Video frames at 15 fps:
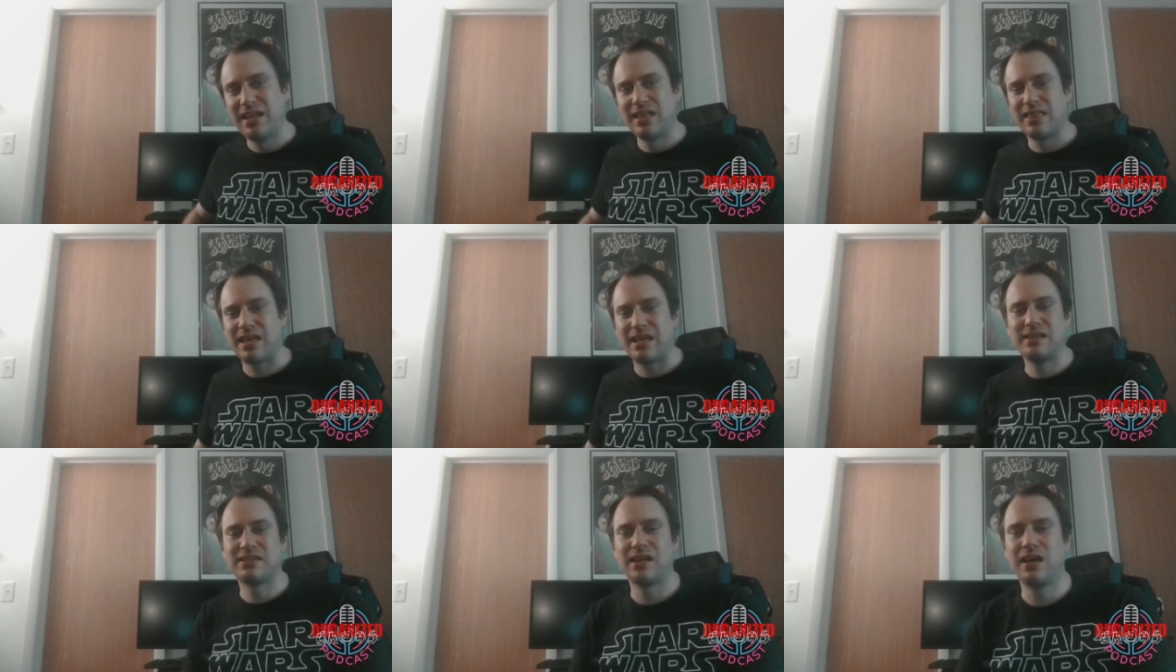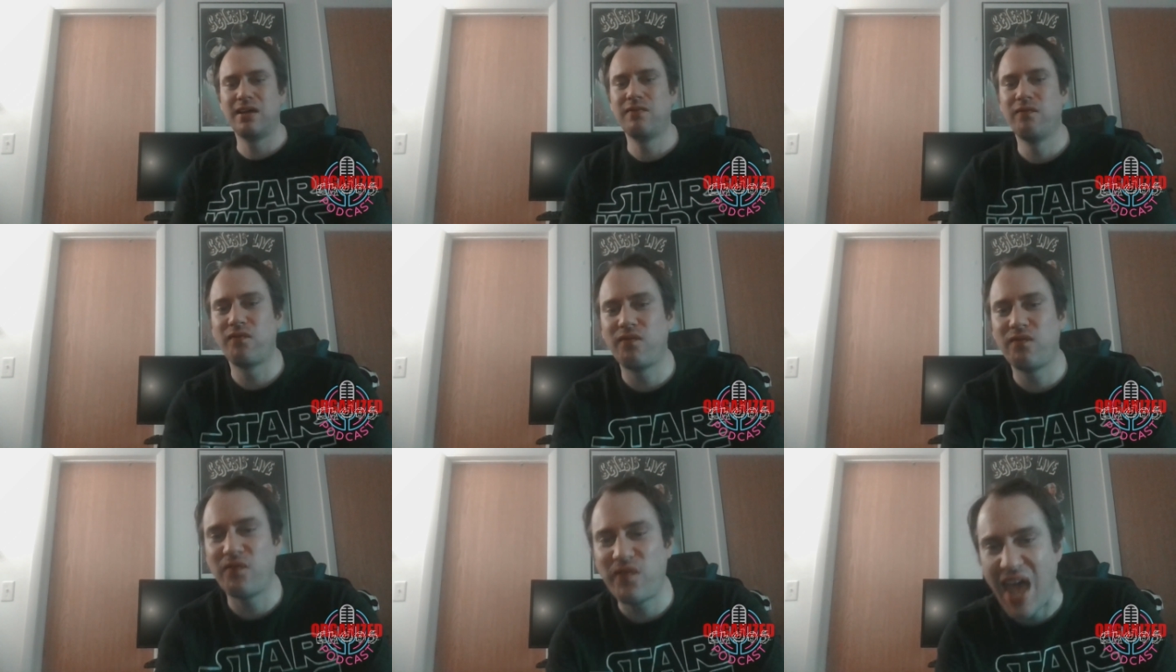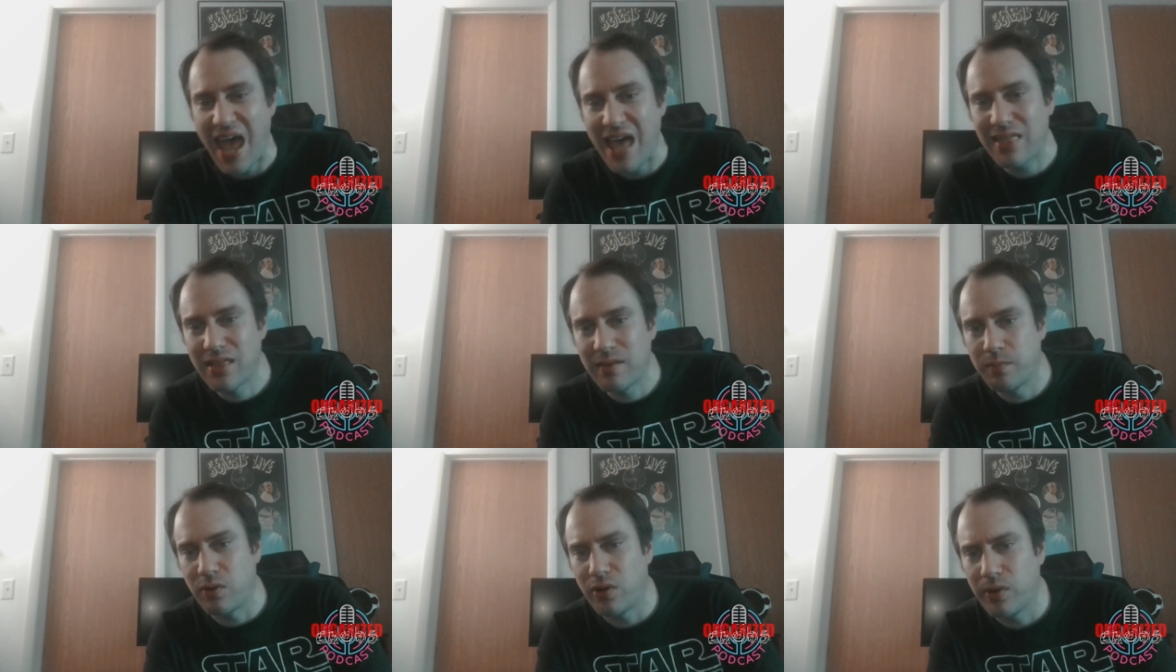That is
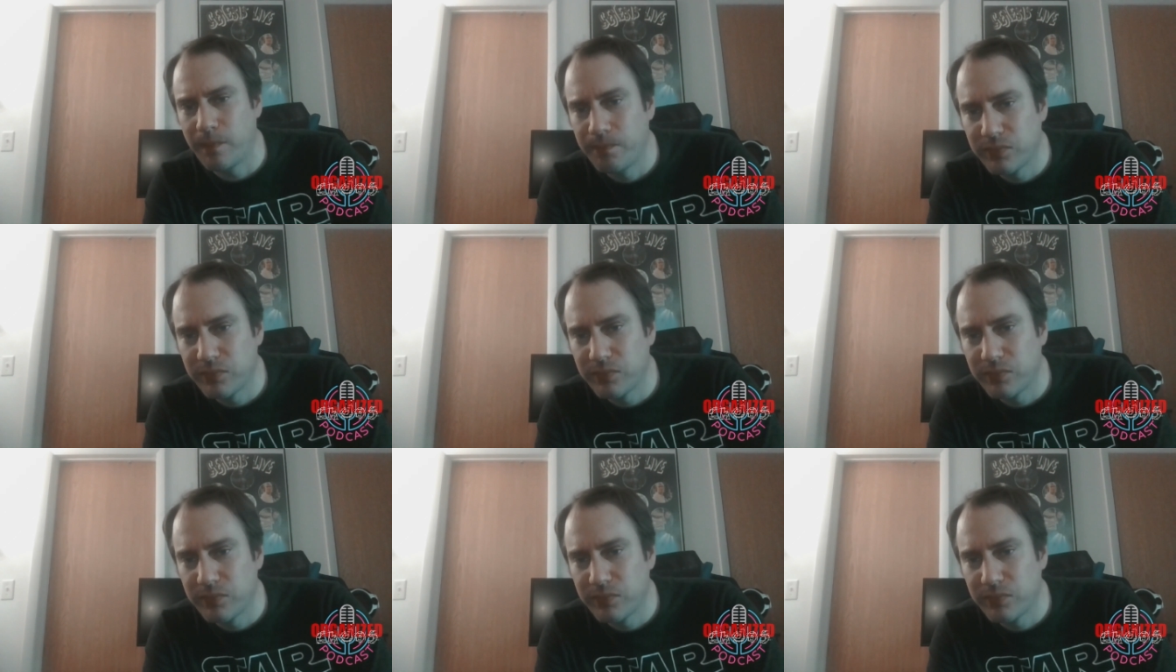unfathomable.